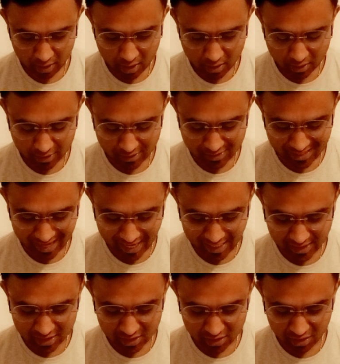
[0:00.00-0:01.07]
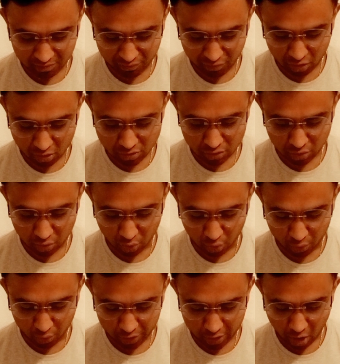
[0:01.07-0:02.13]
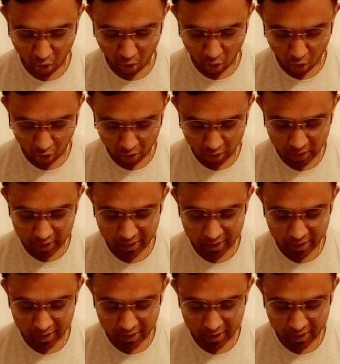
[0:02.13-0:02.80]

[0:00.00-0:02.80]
The sign system was overhauled